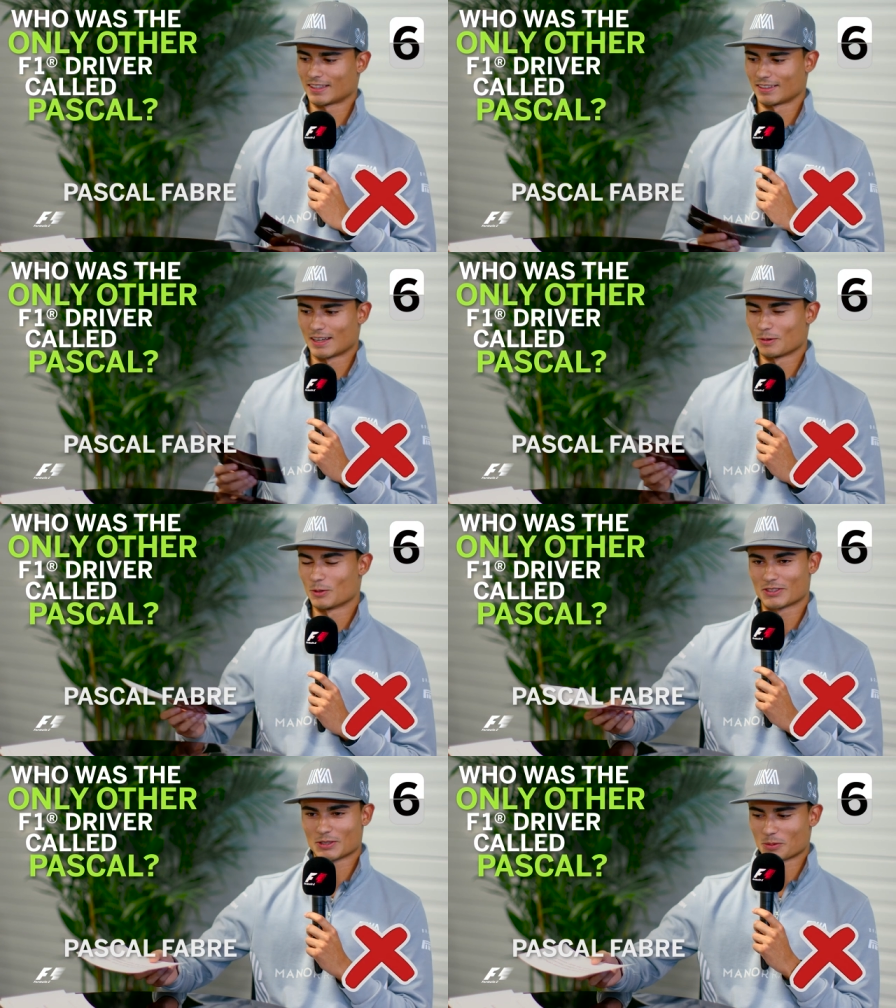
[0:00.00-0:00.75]
Yeah, I
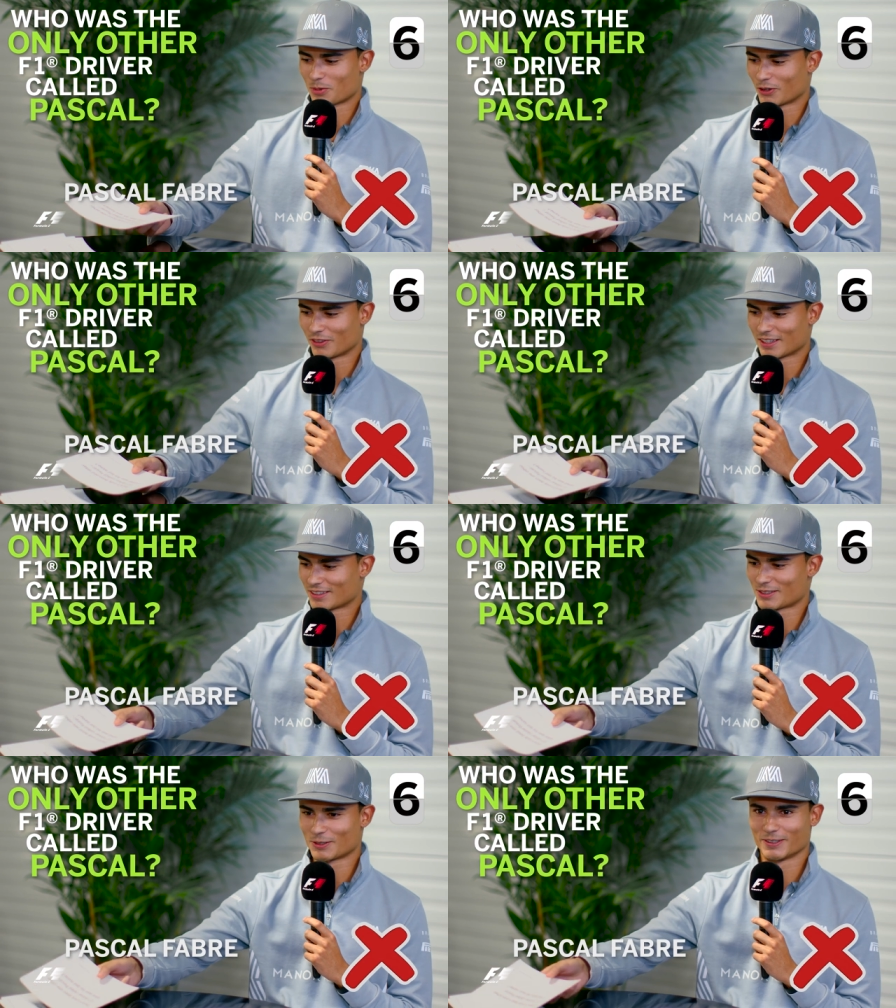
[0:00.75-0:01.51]
was not born
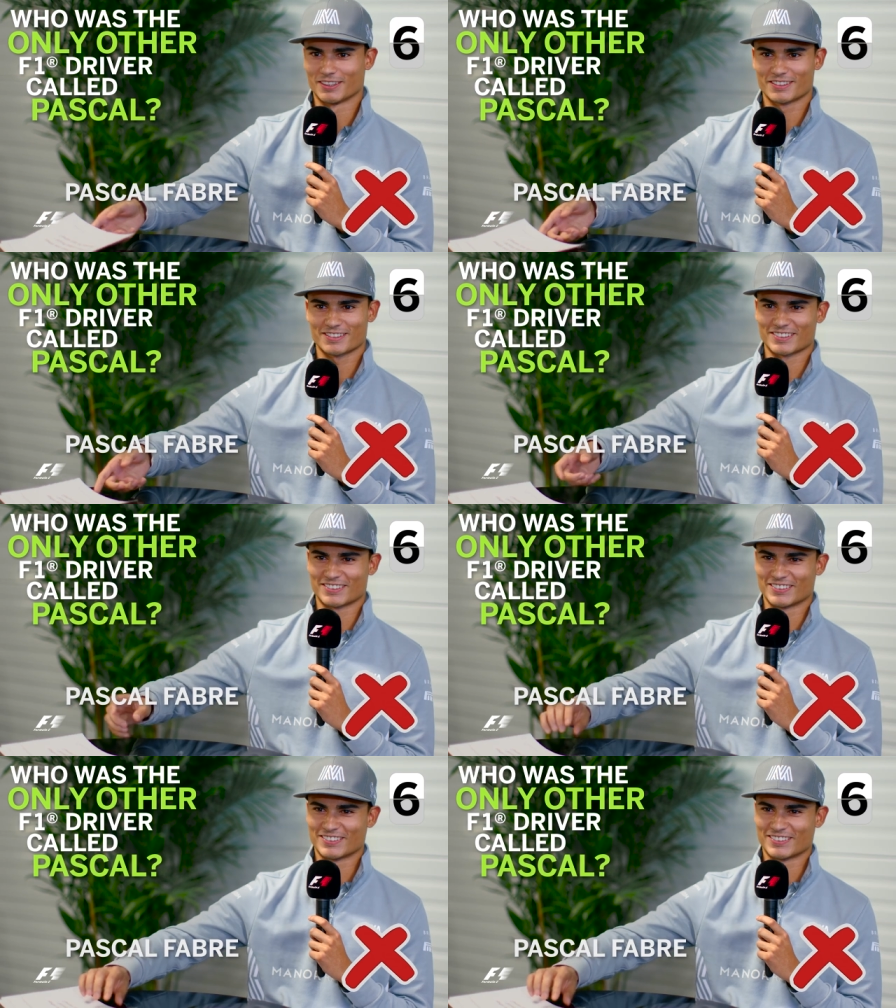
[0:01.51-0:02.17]
there, sorry. So.